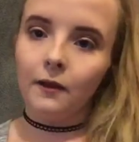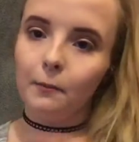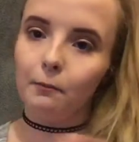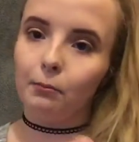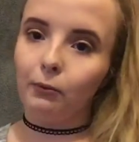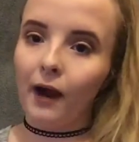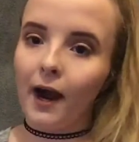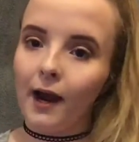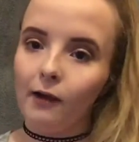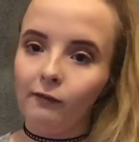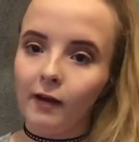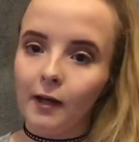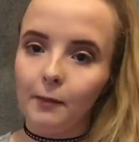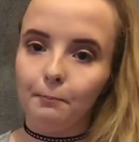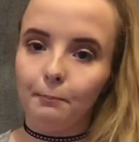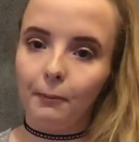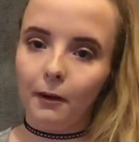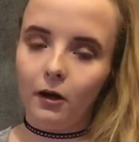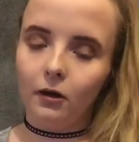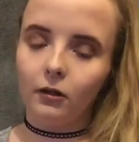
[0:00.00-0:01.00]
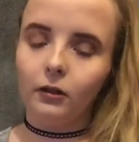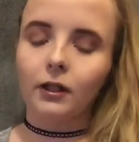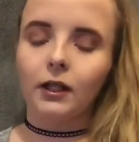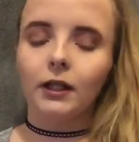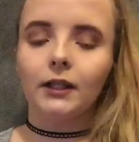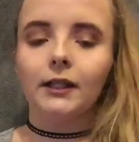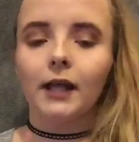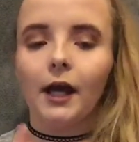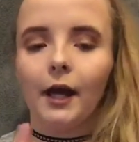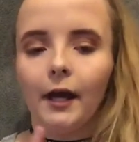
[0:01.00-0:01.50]
the bright red box.
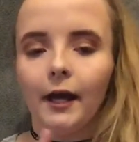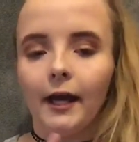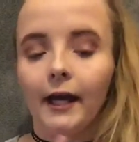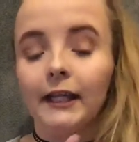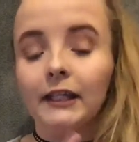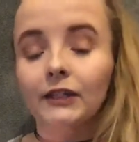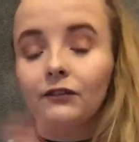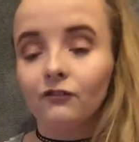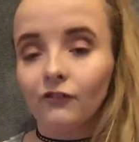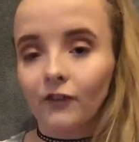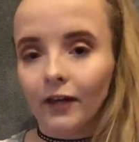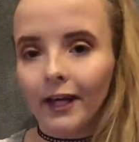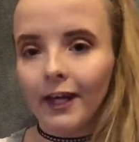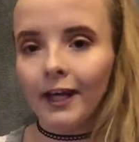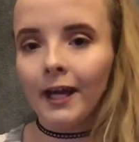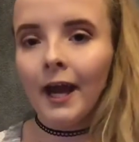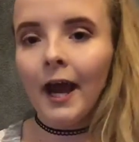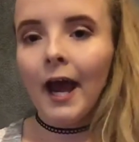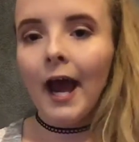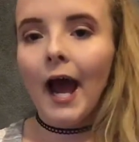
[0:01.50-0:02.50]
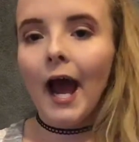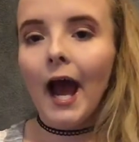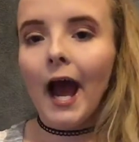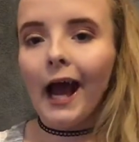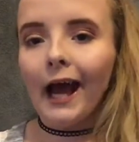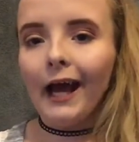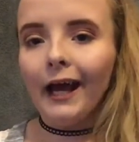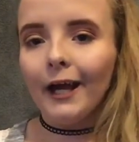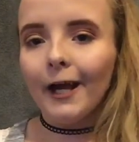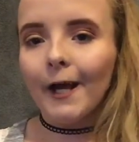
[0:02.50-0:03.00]
It's free.
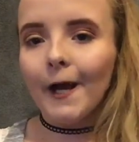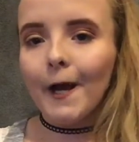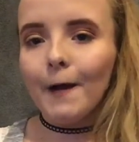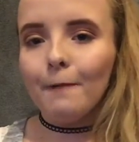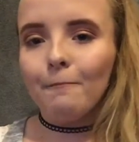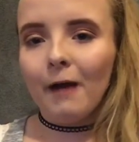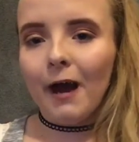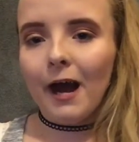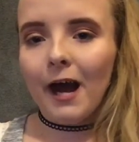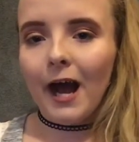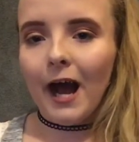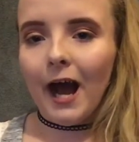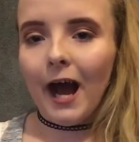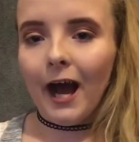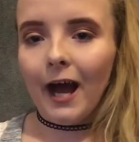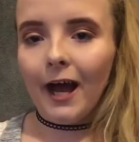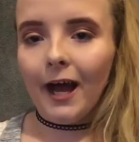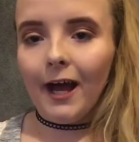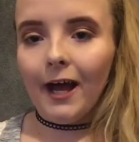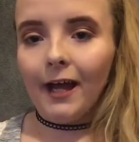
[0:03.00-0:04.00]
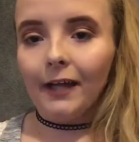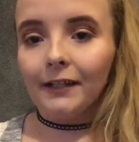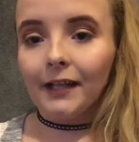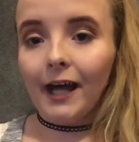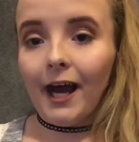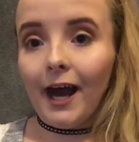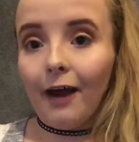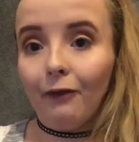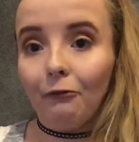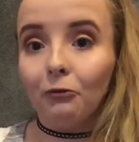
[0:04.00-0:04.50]
And
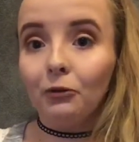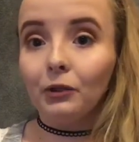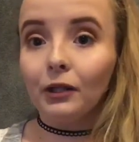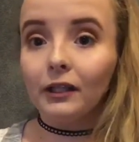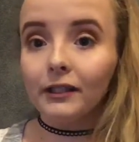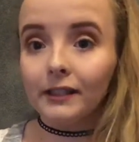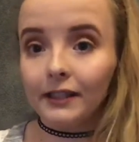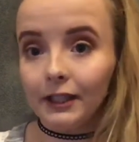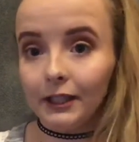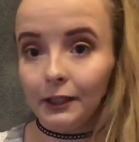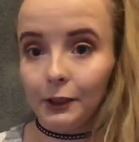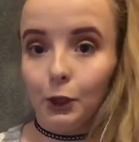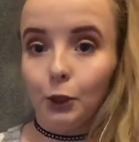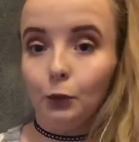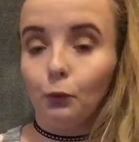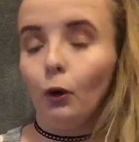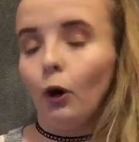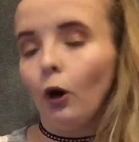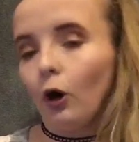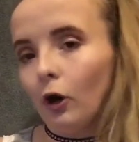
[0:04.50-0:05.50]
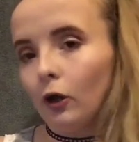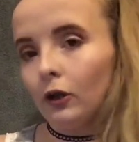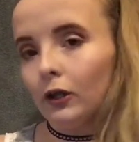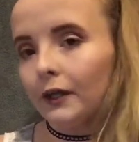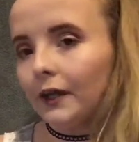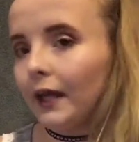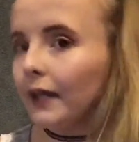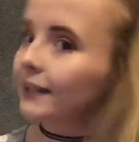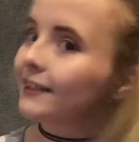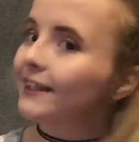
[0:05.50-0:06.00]
I will see you all
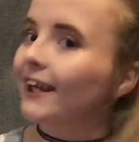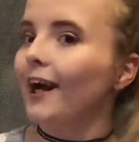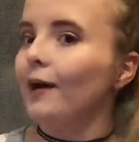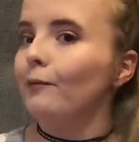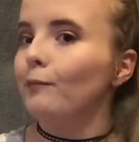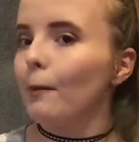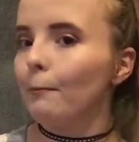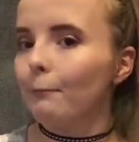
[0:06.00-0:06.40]
next time.